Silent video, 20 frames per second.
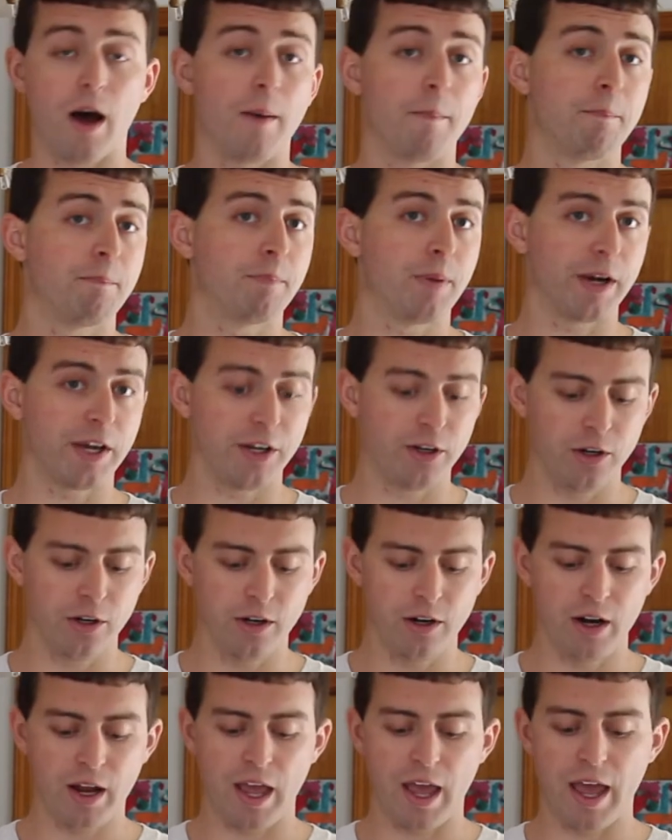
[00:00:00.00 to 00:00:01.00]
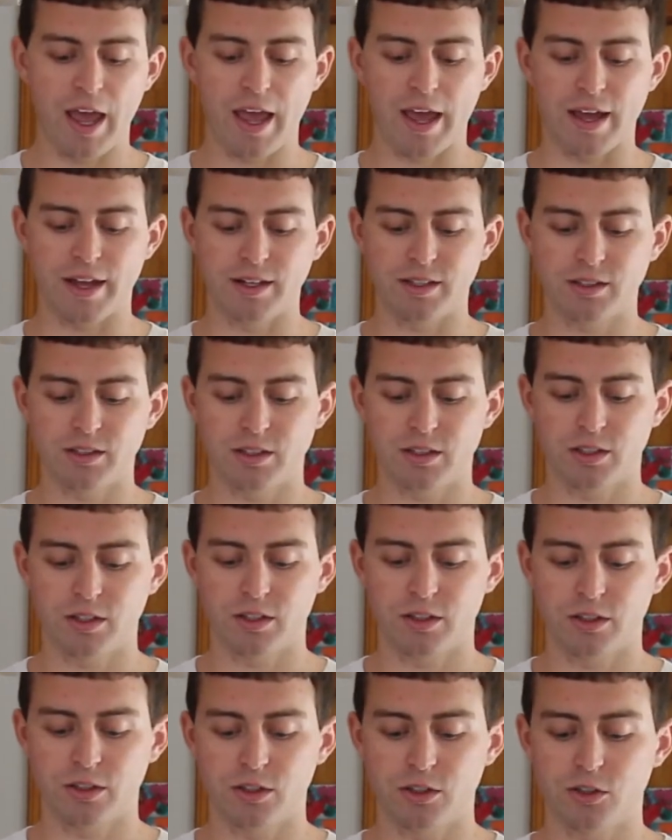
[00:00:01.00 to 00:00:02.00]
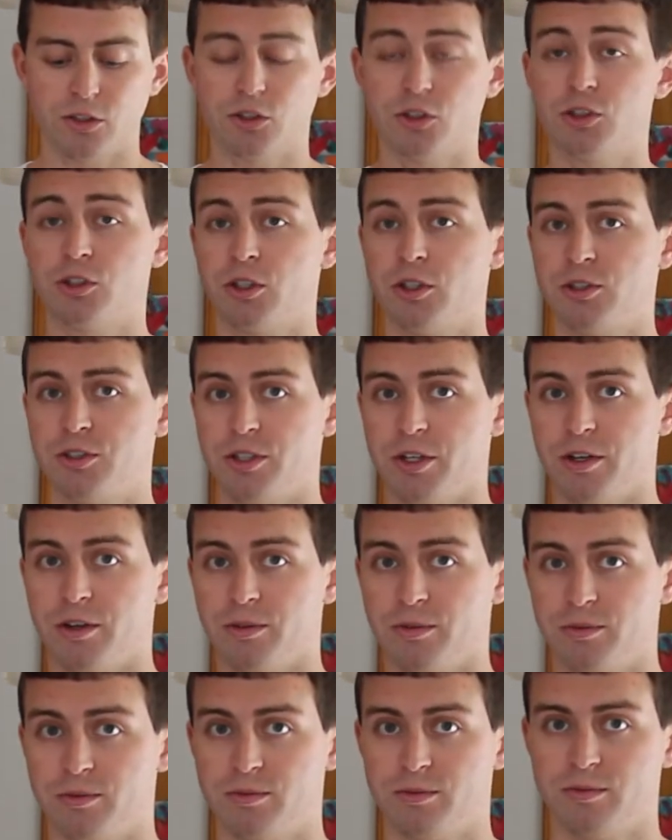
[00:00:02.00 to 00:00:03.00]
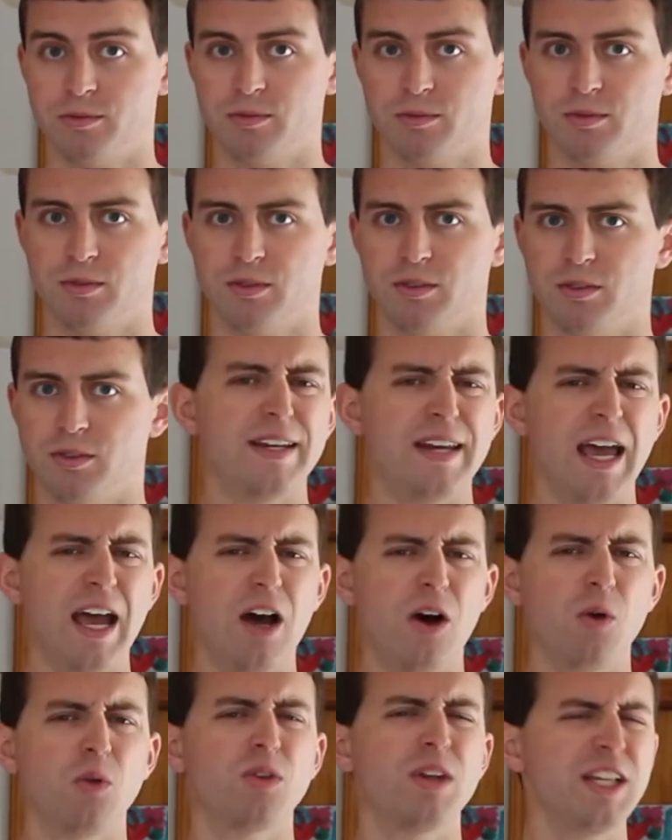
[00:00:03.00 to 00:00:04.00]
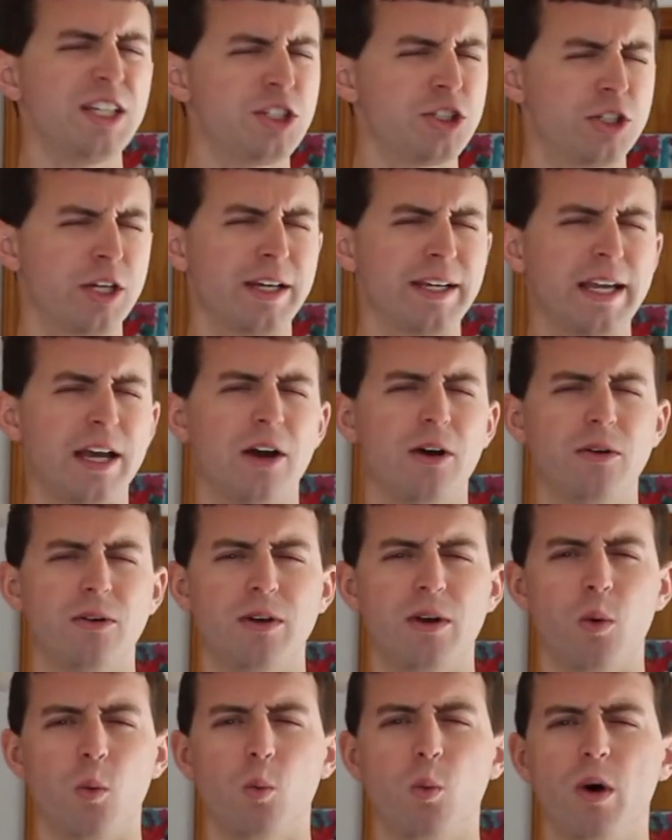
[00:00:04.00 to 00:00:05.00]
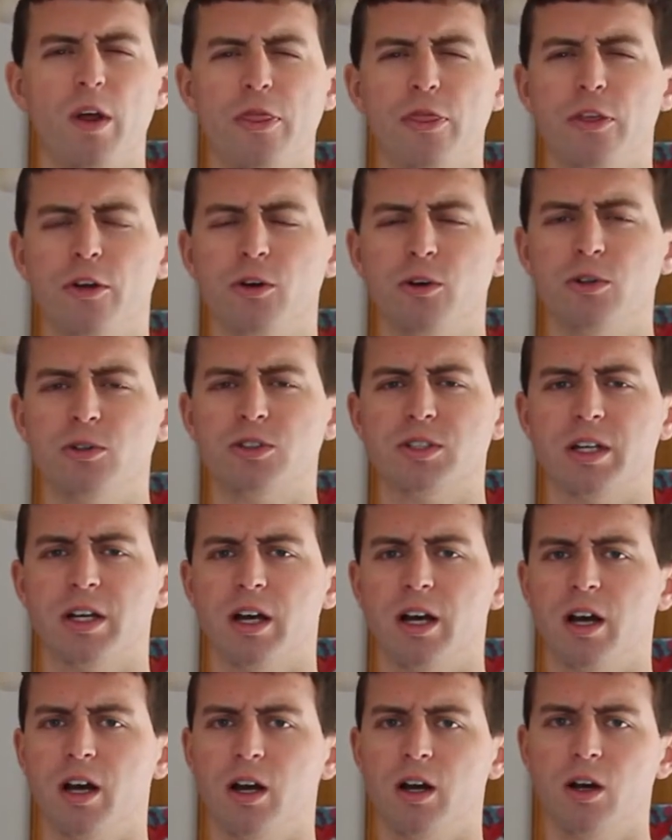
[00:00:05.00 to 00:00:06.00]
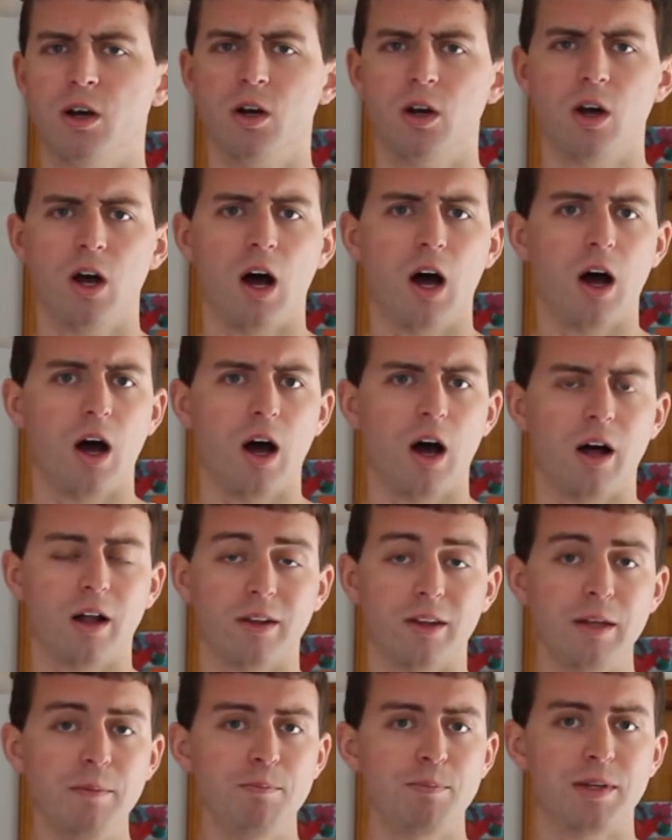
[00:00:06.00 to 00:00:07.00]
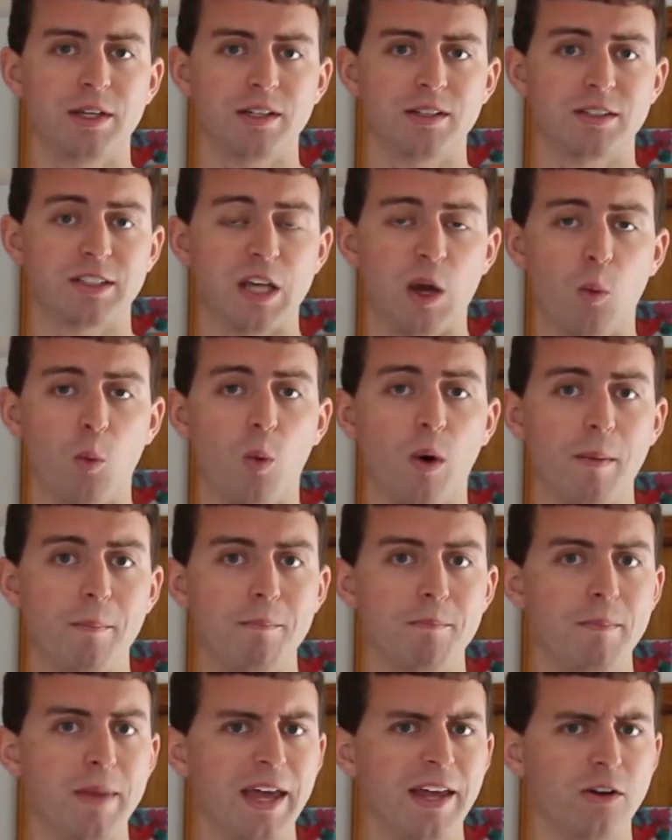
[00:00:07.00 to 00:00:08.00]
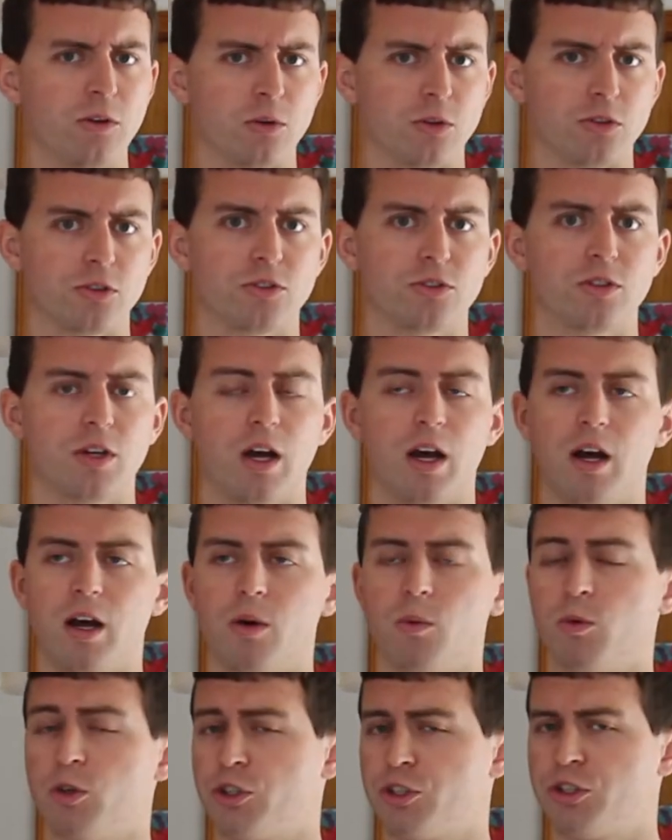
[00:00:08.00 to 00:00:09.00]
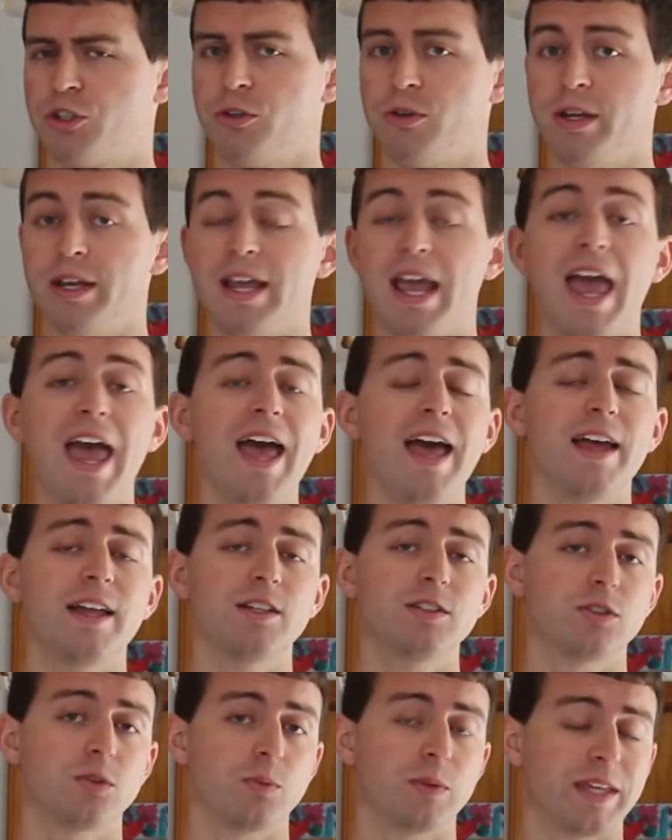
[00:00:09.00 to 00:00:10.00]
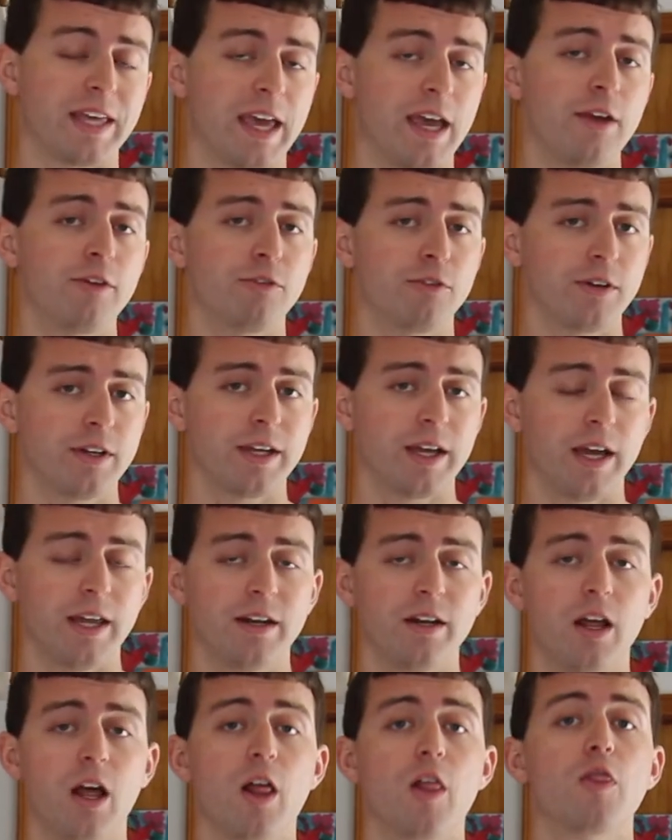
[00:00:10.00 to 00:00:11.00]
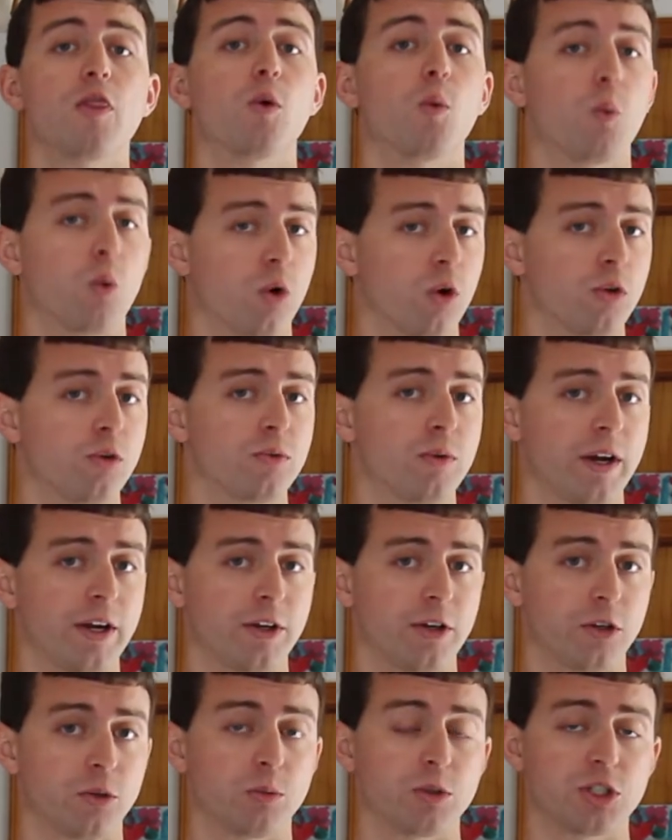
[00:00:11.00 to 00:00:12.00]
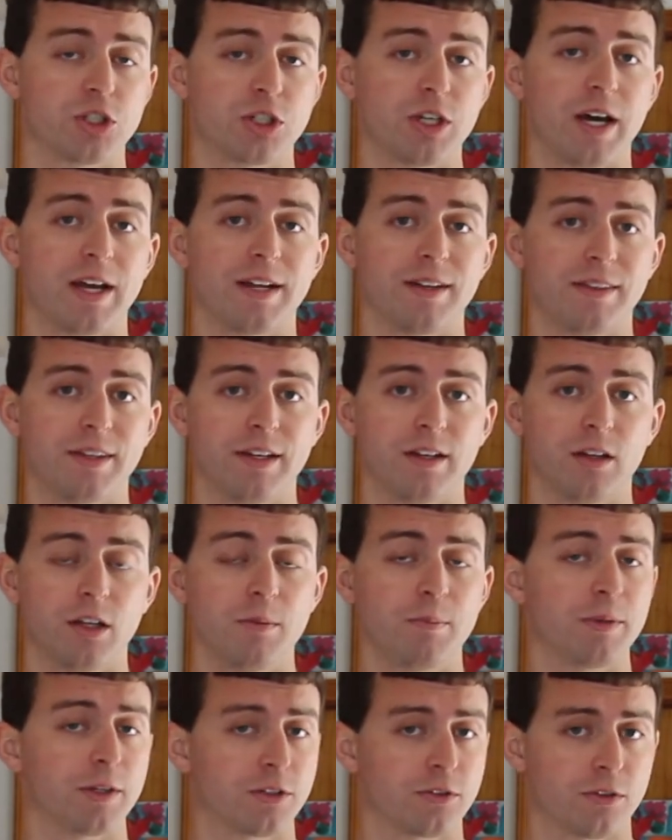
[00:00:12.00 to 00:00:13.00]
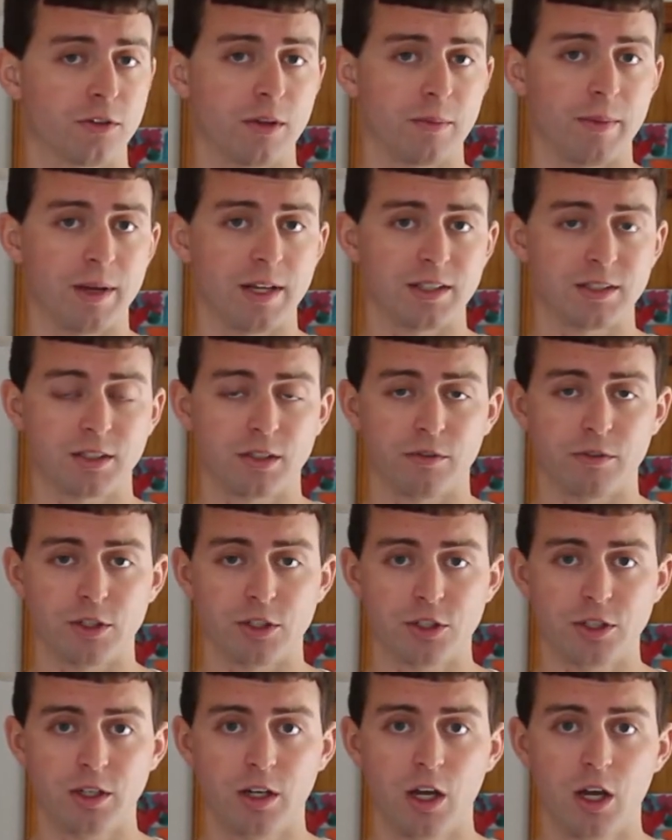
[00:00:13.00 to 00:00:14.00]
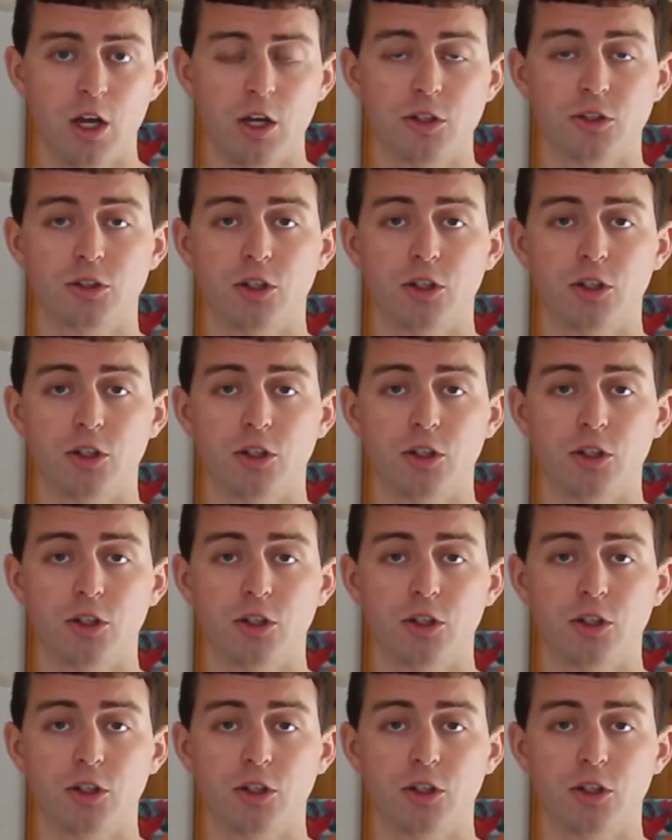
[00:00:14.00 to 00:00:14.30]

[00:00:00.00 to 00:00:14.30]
Biter, and Certo. Now let's check out what those Olympians that won medals were shooting, and we can't forget the world record was shot at the Olympics for the men's division.